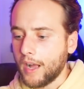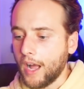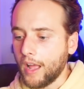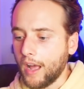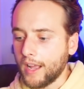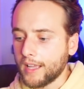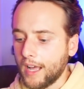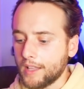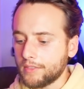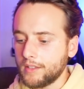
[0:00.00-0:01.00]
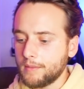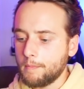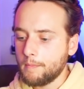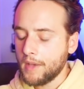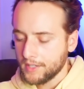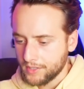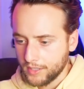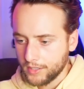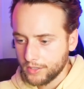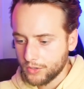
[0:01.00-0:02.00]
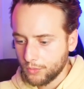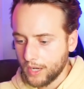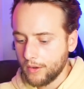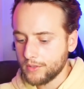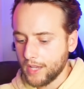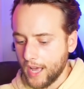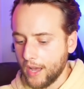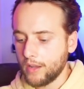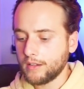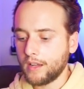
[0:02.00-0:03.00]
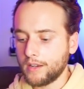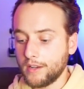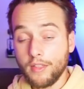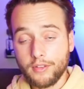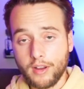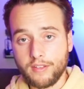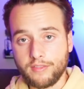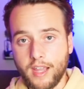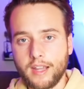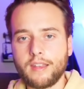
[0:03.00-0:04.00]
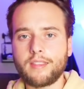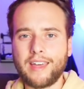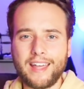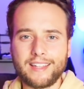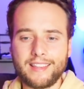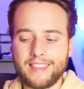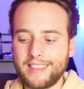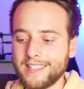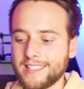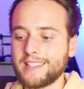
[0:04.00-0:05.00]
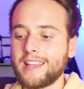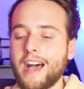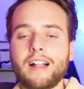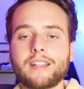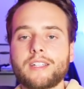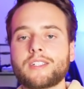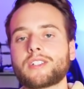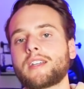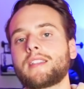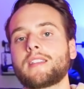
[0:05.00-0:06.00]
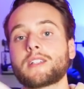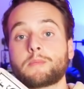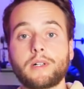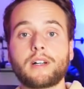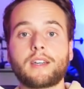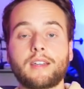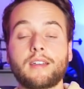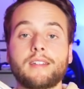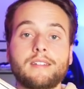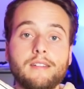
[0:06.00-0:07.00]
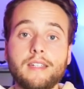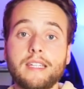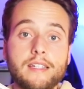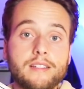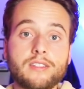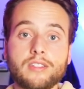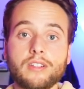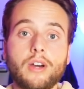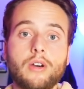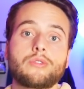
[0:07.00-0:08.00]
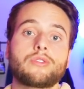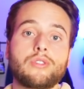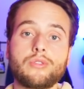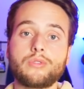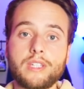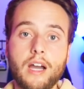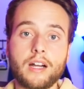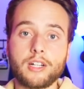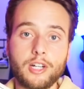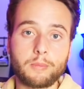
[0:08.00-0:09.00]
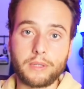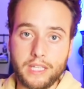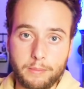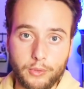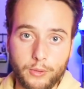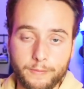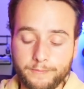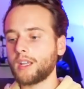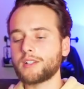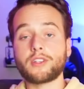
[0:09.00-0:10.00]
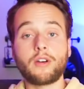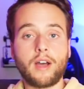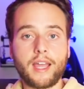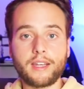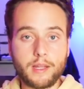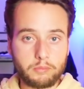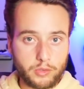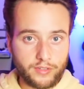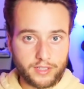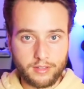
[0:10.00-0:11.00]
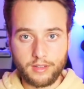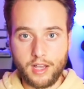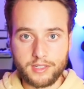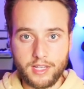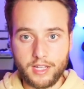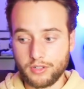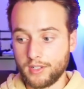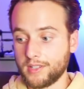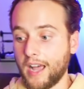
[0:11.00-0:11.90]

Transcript: I, I got the message when I was at another event that this knowledge in this book needs to go to younger people. So I ended up moving to Los Angeles.